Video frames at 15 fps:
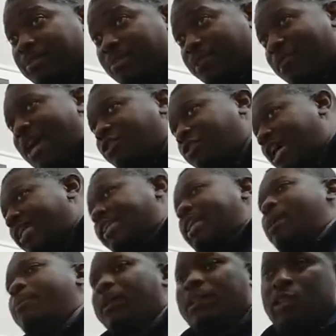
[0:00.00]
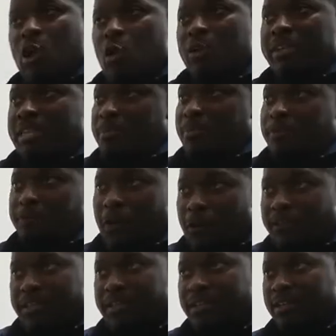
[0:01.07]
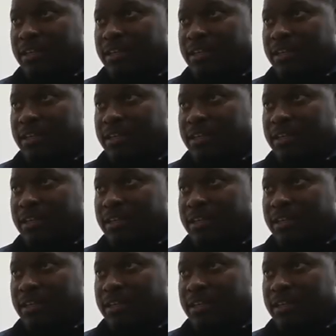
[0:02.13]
But if I try to keep it low and keep it funky,